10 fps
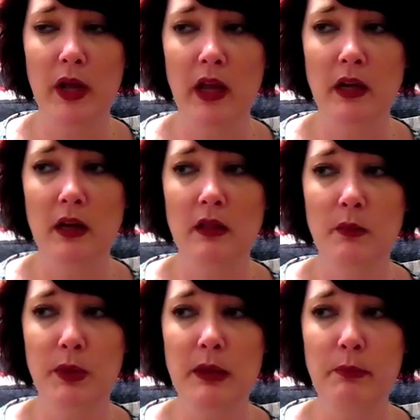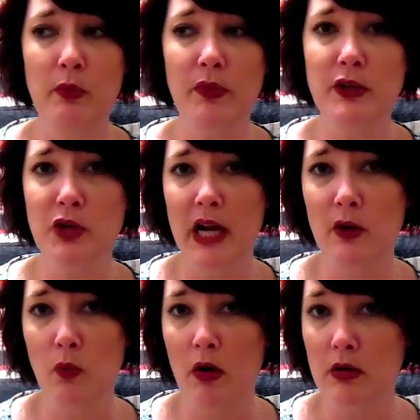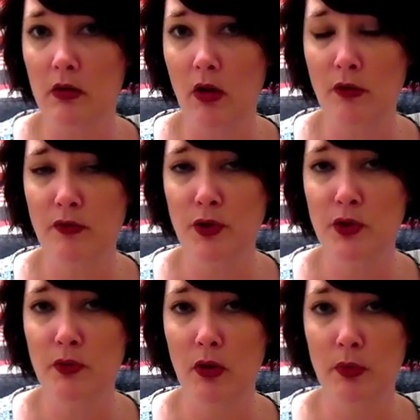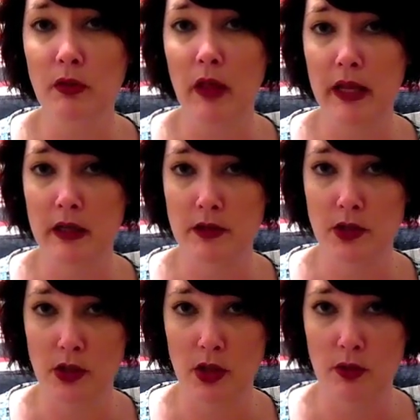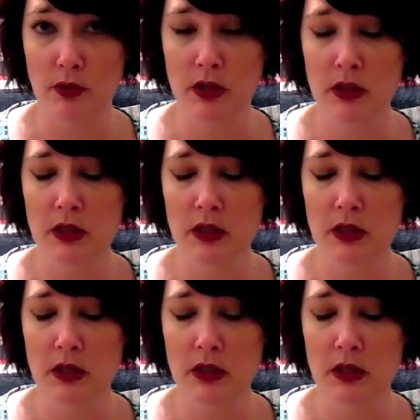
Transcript: when the people that try to walk all over you are related to you.